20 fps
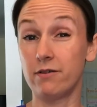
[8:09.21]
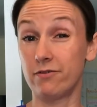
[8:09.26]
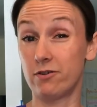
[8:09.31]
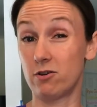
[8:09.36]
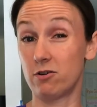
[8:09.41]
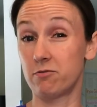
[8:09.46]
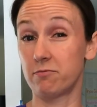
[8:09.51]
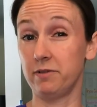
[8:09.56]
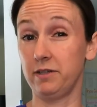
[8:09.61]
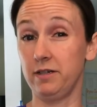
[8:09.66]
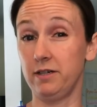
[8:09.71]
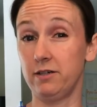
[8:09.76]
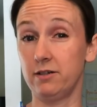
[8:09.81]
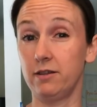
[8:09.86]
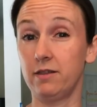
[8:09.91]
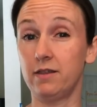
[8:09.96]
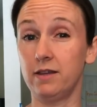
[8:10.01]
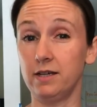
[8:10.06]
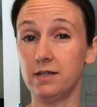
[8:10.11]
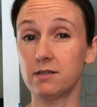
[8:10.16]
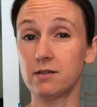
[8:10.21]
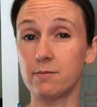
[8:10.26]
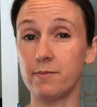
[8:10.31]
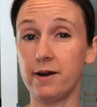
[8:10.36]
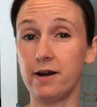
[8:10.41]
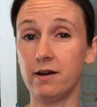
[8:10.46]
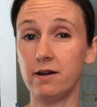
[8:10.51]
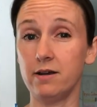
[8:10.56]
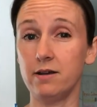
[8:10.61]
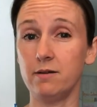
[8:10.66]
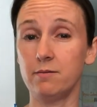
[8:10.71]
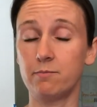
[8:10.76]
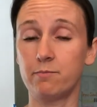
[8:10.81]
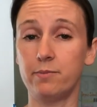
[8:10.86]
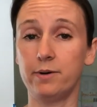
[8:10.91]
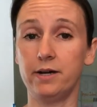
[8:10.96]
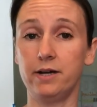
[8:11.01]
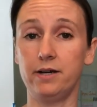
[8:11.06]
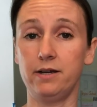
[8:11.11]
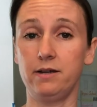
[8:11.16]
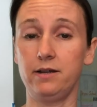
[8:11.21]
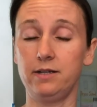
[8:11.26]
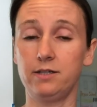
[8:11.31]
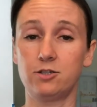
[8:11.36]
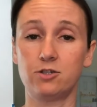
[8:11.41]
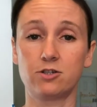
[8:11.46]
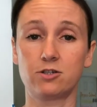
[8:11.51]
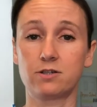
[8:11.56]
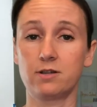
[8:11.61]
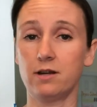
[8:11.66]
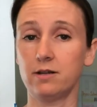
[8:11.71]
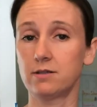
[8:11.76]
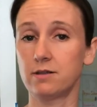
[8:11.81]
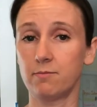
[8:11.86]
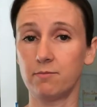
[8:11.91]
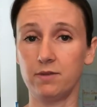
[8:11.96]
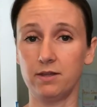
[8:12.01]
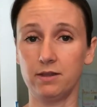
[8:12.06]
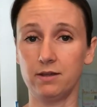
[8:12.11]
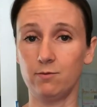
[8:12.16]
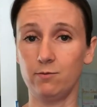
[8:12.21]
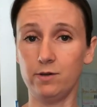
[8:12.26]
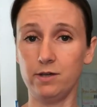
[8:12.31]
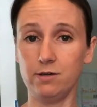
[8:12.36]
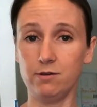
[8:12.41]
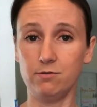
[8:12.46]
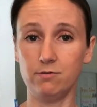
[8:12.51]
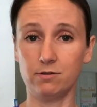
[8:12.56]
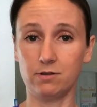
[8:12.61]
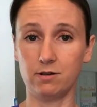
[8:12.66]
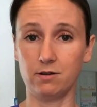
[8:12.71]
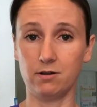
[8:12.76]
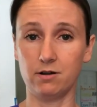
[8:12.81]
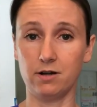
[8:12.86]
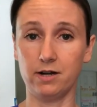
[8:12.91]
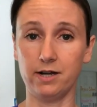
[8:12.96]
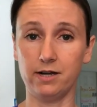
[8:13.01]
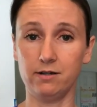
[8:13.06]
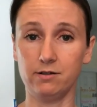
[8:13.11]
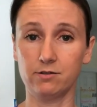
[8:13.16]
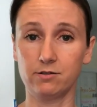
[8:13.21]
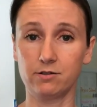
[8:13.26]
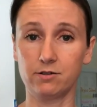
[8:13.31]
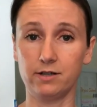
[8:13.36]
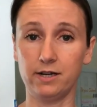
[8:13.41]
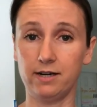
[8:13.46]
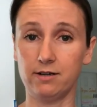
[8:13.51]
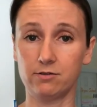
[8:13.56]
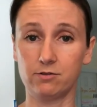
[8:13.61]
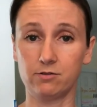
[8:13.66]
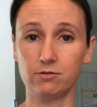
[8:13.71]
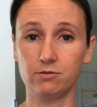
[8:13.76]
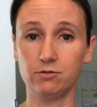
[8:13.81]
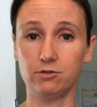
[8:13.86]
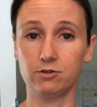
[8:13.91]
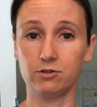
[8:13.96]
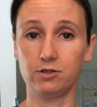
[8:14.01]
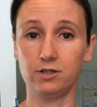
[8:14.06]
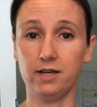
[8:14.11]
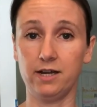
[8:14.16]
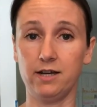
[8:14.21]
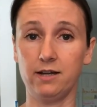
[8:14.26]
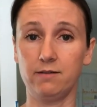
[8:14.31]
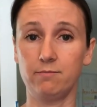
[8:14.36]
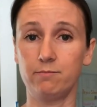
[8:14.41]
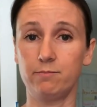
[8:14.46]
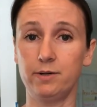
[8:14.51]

I've heard really good things about it, but it's just not something that we use in our household just yet.